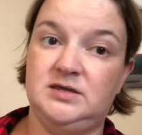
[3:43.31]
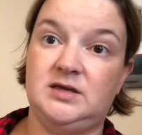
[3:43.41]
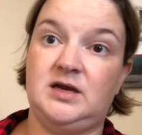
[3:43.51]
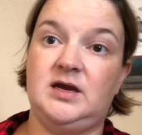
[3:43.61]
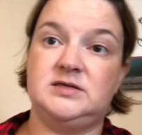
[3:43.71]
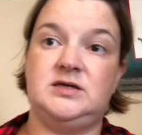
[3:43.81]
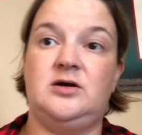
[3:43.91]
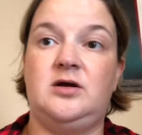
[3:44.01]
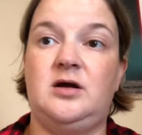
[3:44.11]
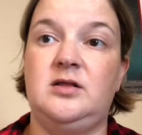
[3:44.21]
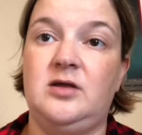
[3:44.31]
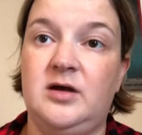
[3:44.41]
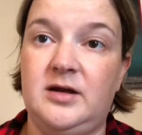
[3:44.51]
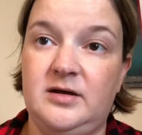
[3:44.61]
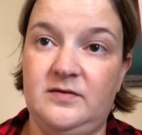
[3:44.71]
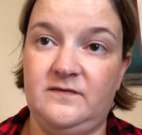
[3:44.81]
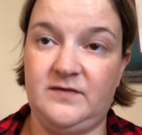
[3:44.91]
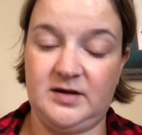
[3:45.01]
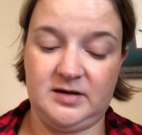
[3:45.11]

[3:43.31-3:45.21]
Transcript: that I actually got a lot of